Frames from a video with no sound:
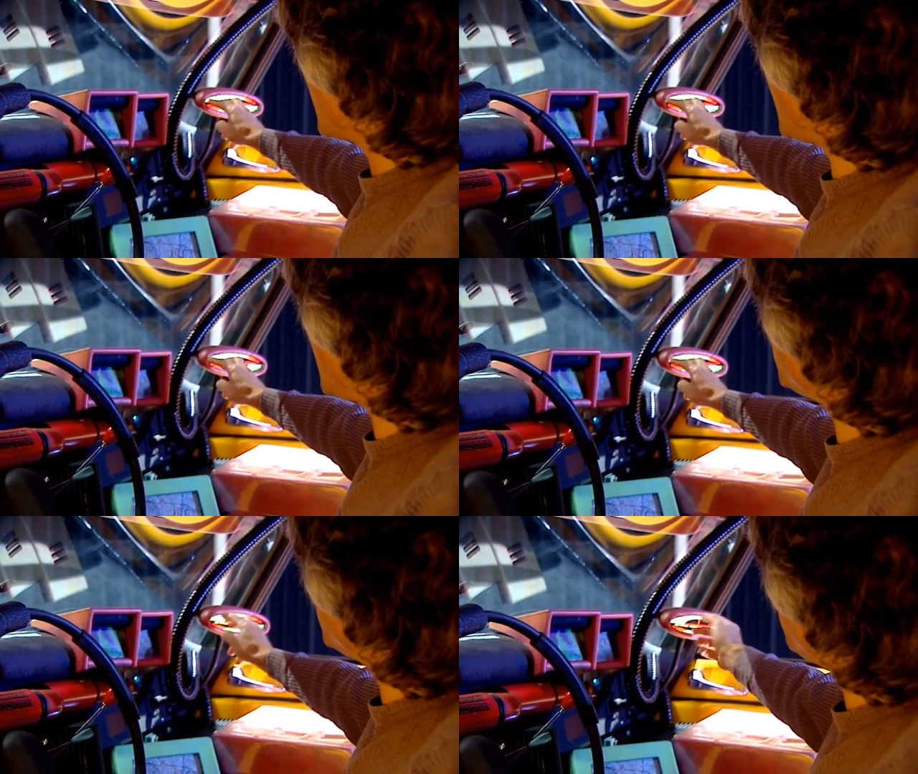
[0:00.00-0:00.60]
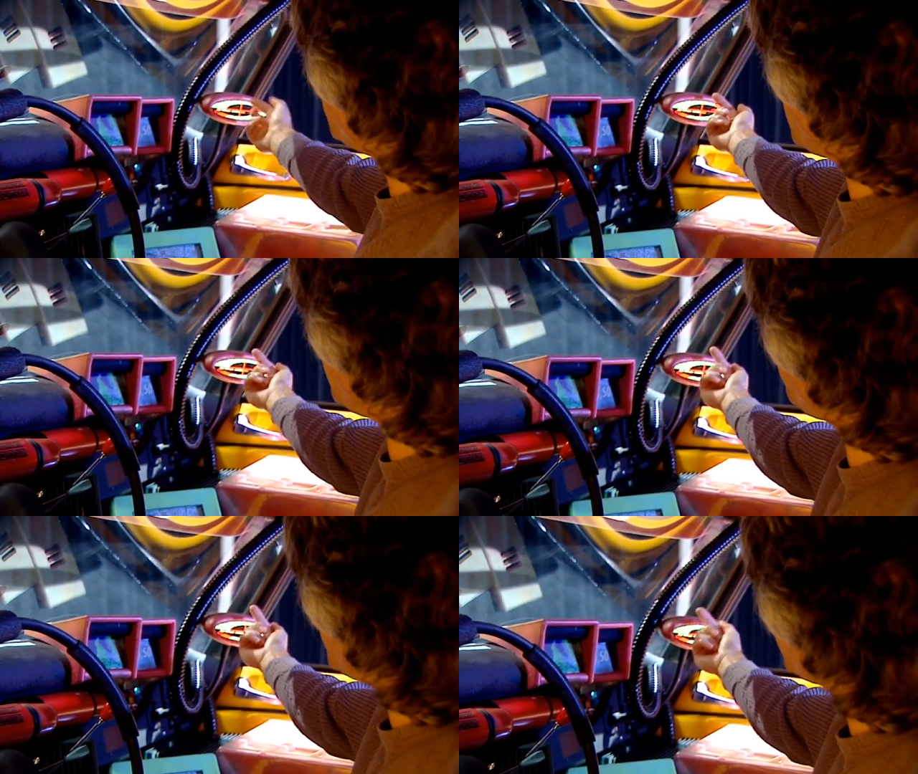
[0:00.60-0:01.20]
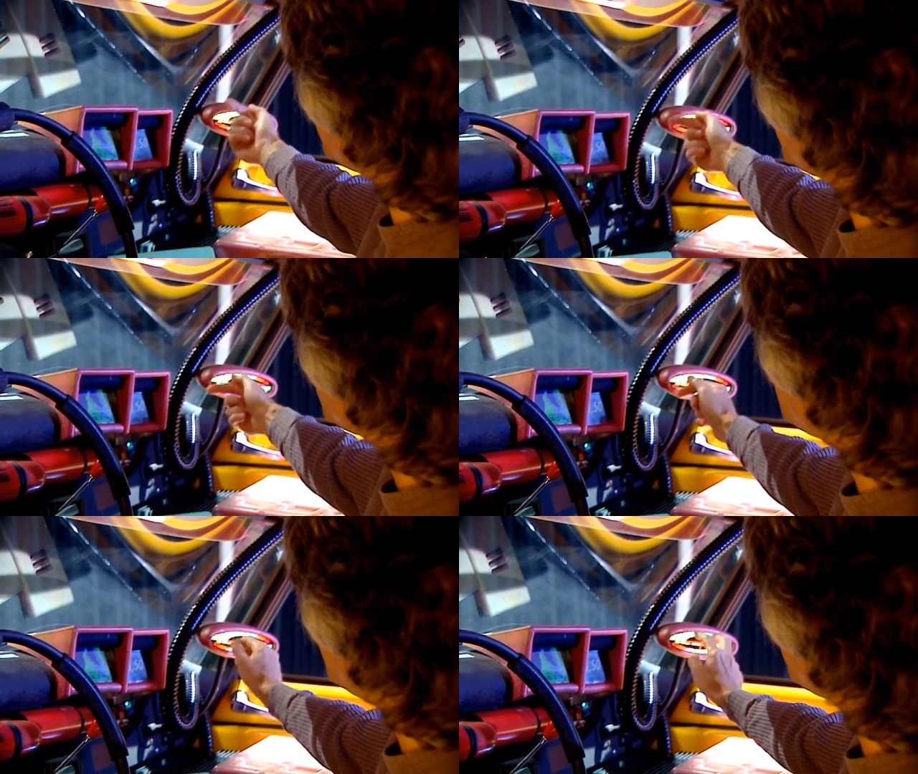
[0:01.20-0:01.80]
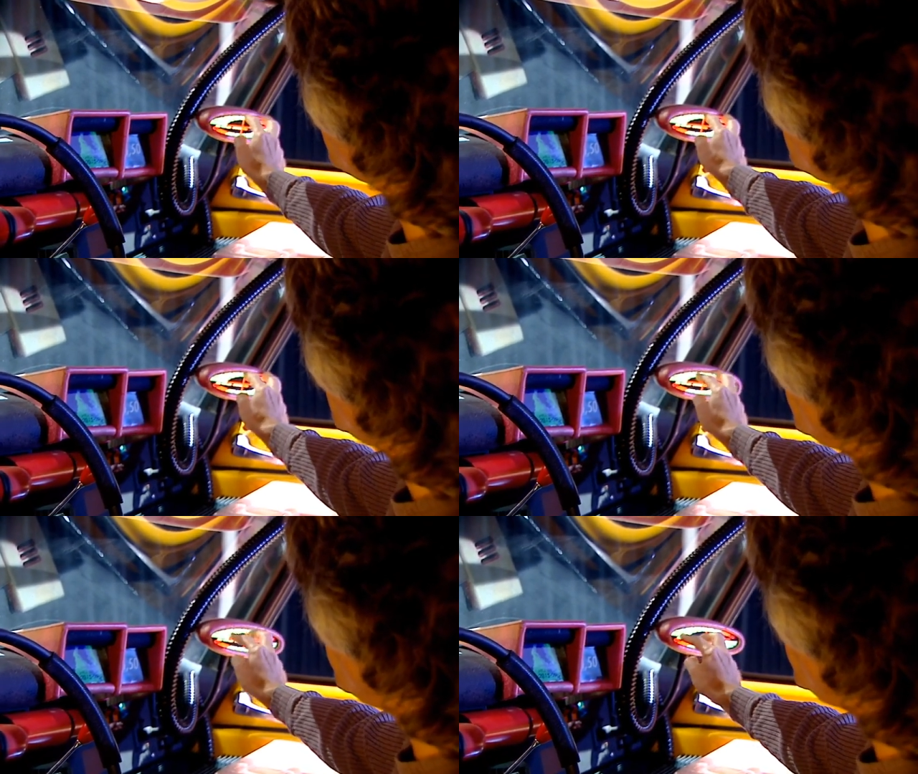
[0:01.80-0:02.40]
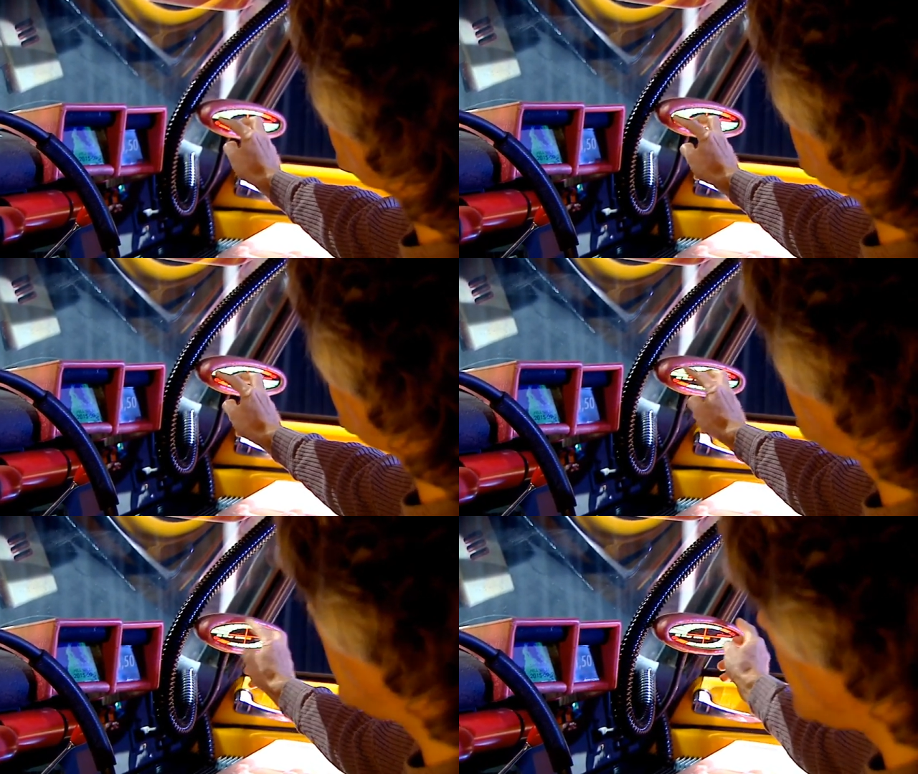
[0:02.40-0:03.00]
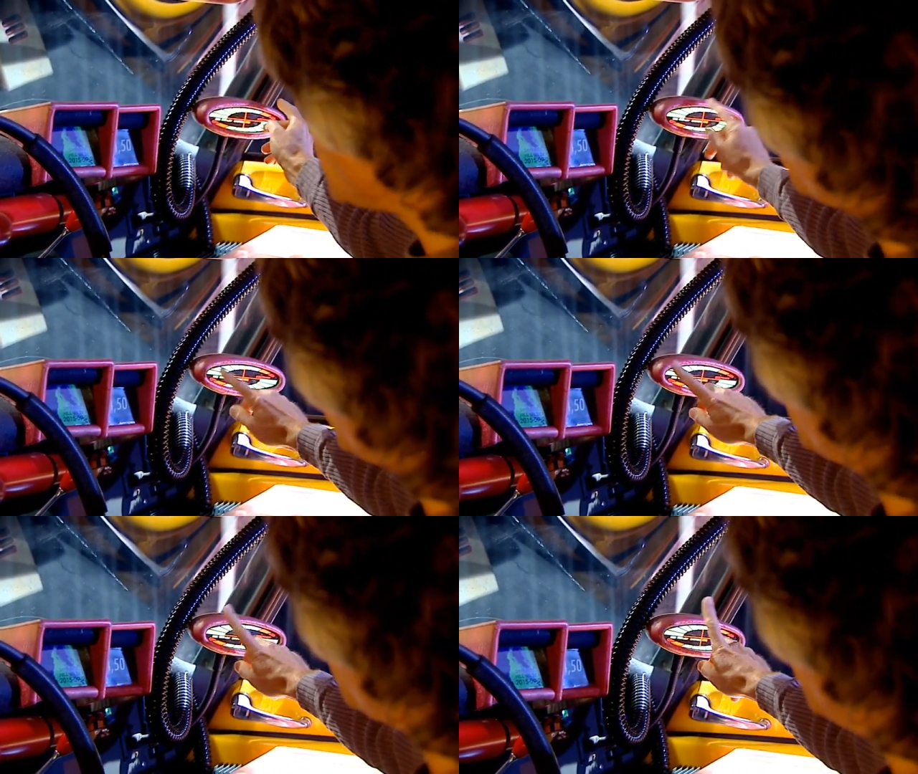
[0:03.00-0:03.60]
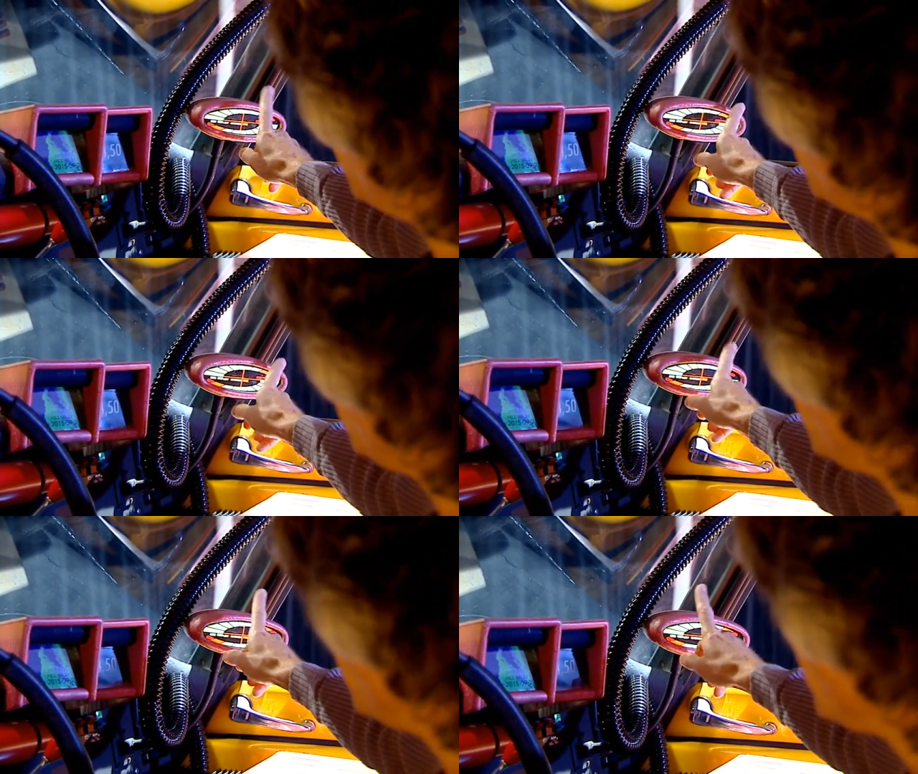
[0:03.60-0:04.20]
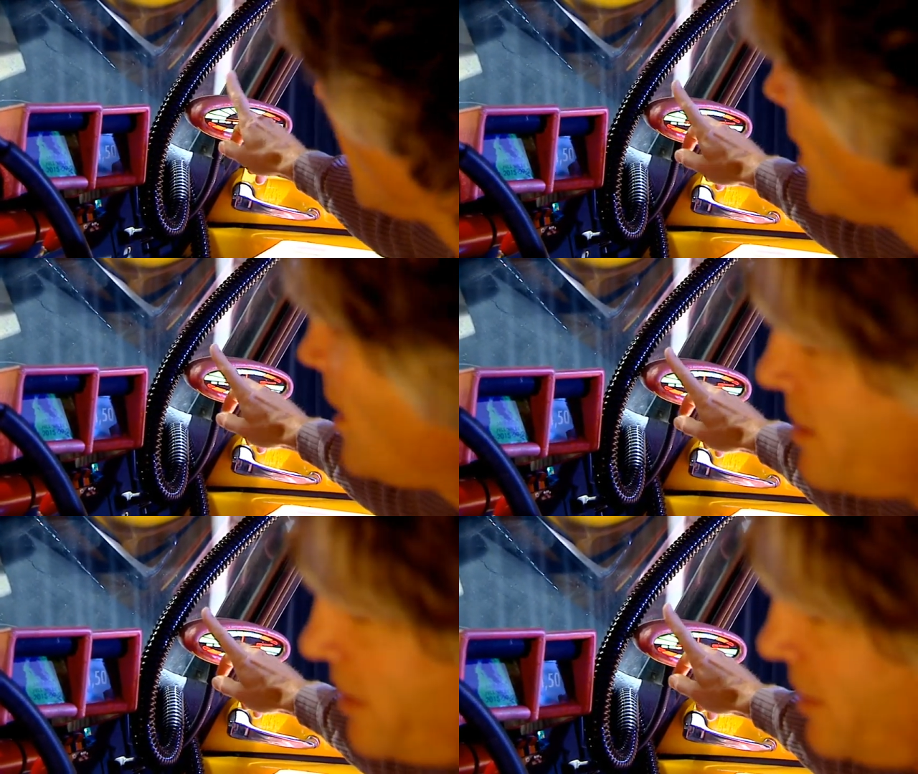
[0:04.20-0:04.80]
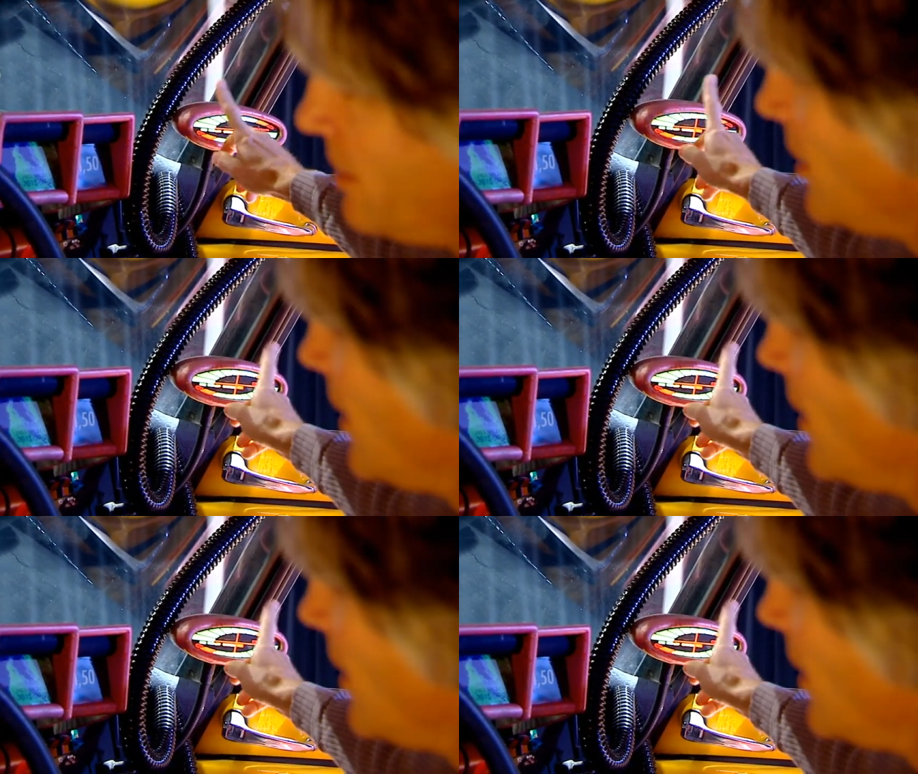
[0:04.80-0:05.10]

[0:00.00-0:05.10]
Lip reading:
(no speaker visible)